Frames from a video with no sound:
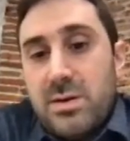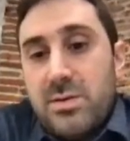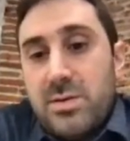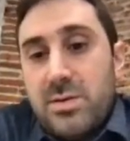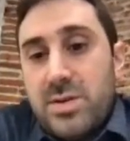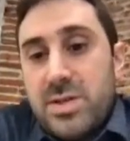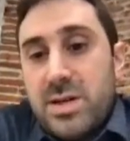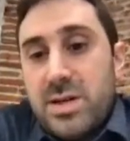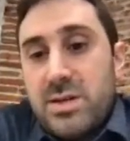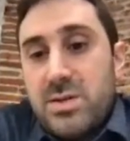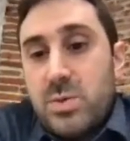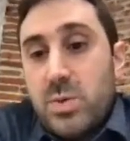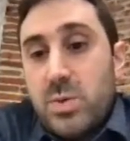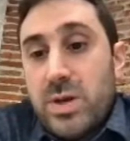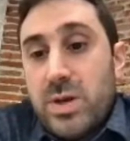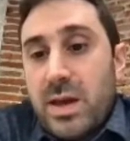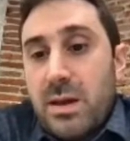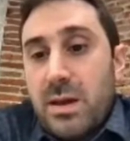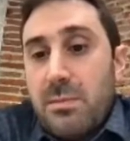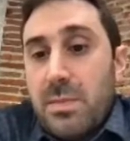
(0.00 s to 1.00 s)
research, we
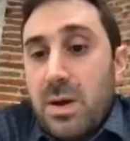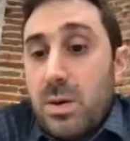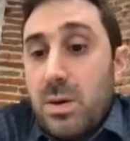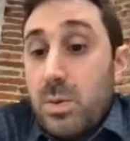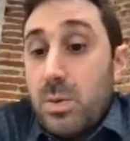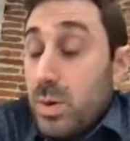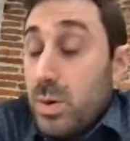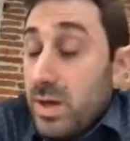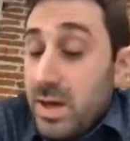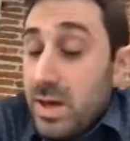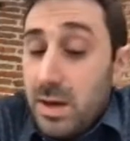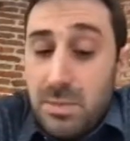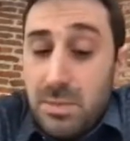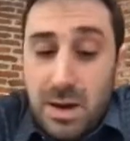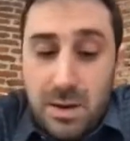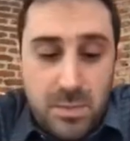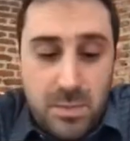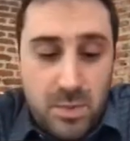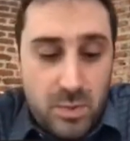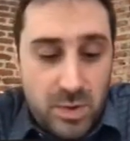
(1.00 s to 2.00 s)
came
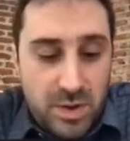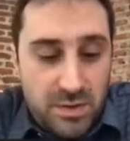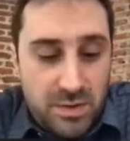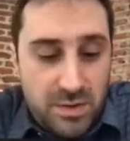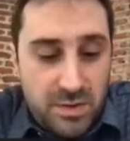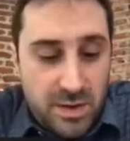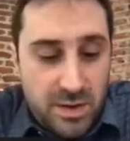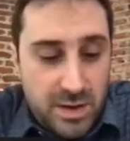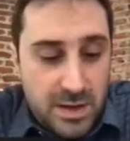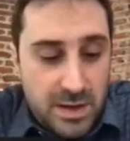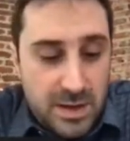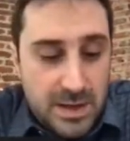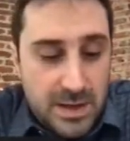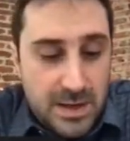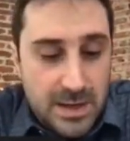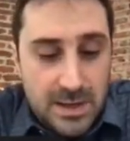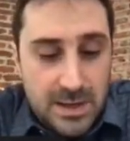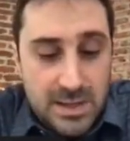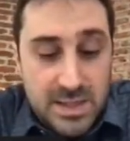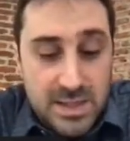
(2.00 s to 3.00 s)
up with
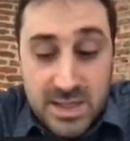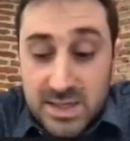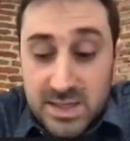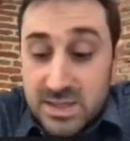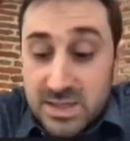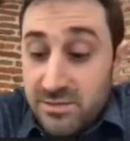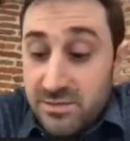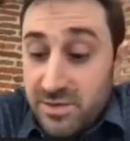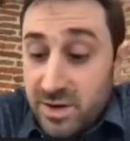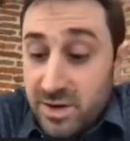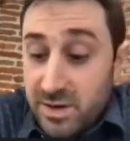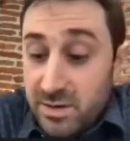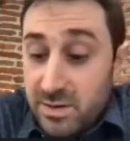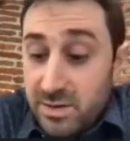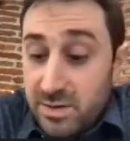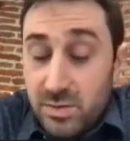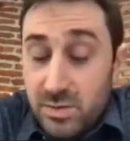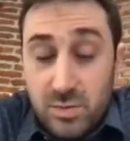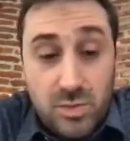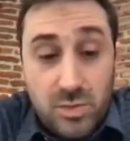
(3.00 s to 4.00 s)
6
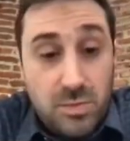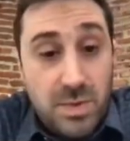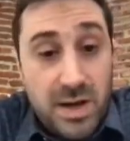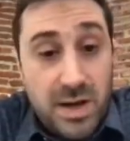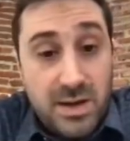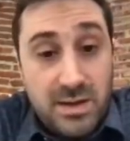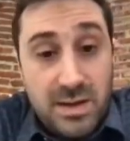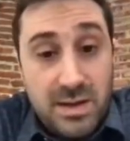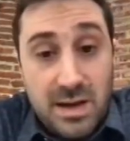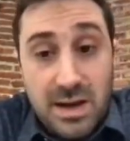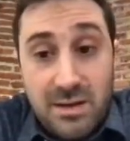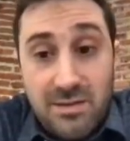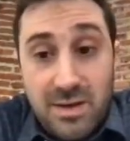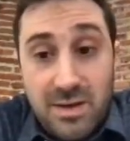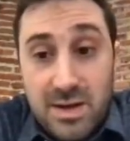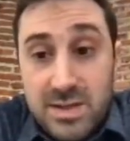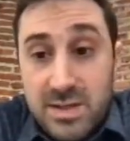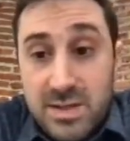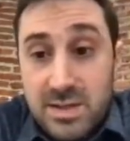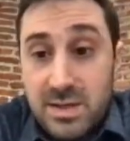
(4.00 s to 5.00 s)
different urbanity
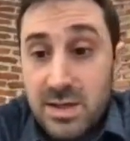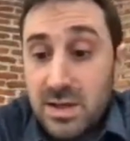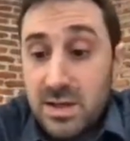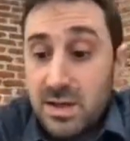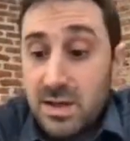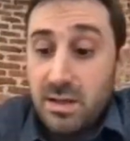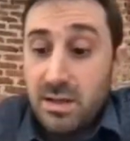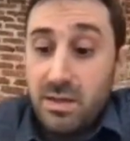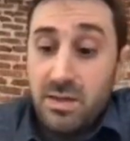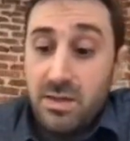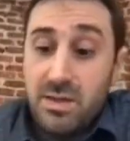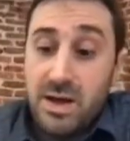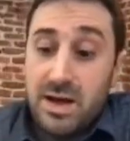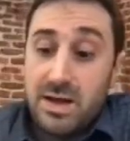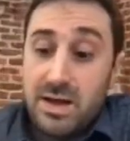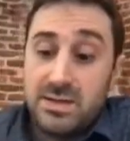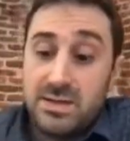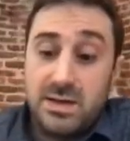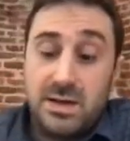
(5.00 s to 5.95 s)
levels that